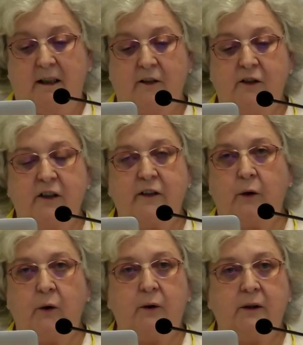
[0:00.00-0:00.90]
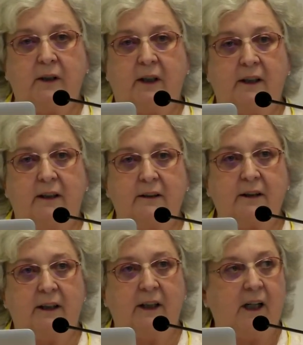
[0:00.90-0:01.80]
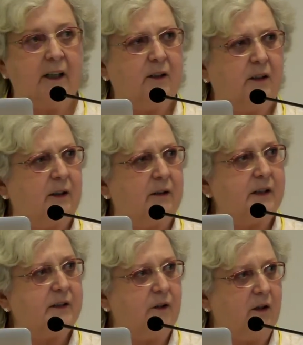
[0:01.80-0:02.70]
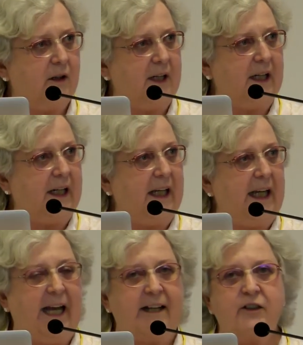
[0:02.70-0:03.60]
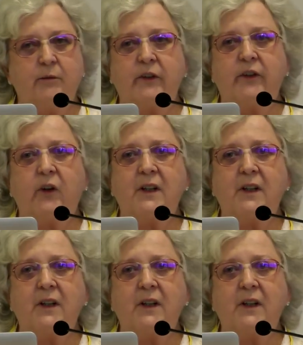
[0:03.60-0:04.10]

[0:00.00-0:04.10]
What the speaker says: she sold an article or a story, and she was so